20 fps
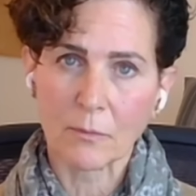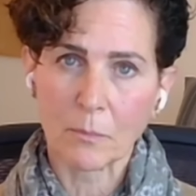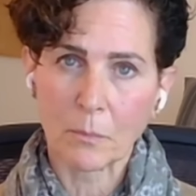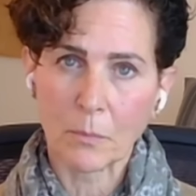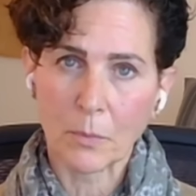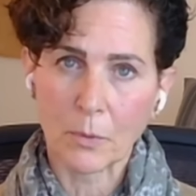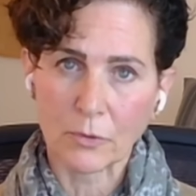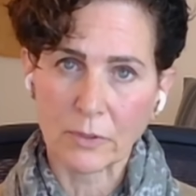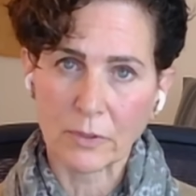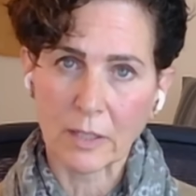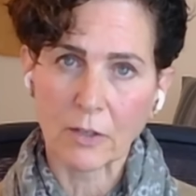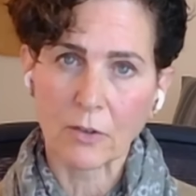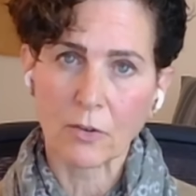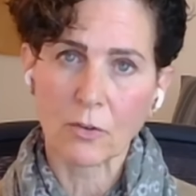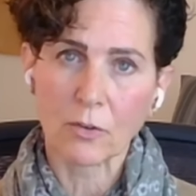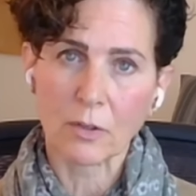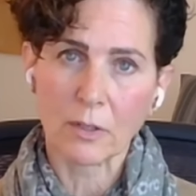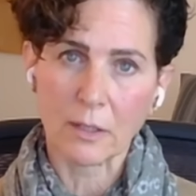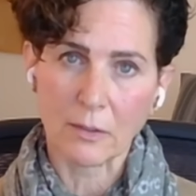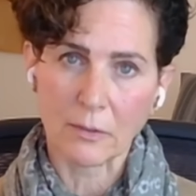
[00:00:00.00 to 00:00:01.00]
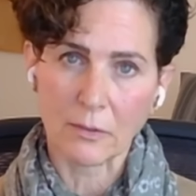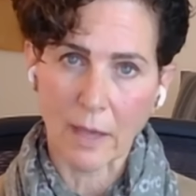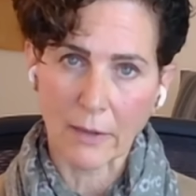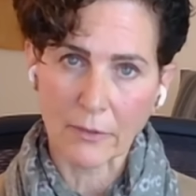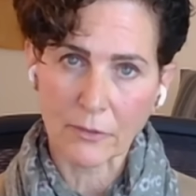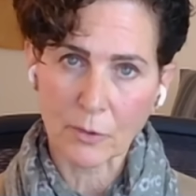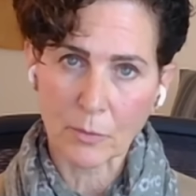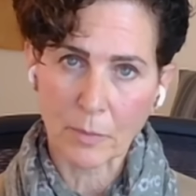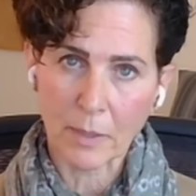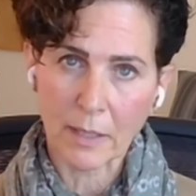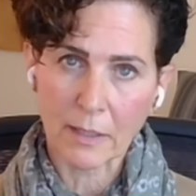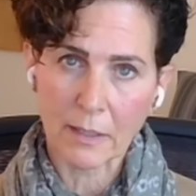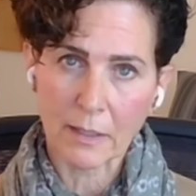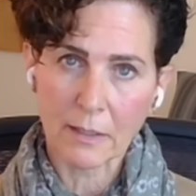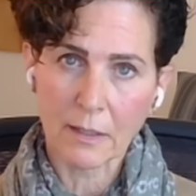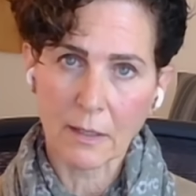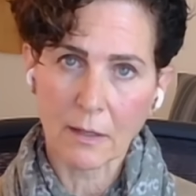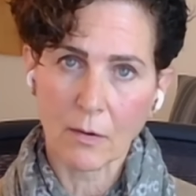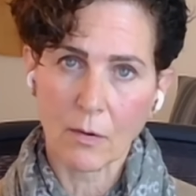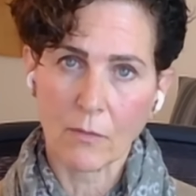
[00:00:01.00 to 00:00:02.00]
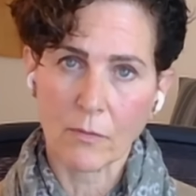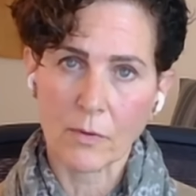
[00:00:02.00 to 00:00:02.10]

and particularly exacerbated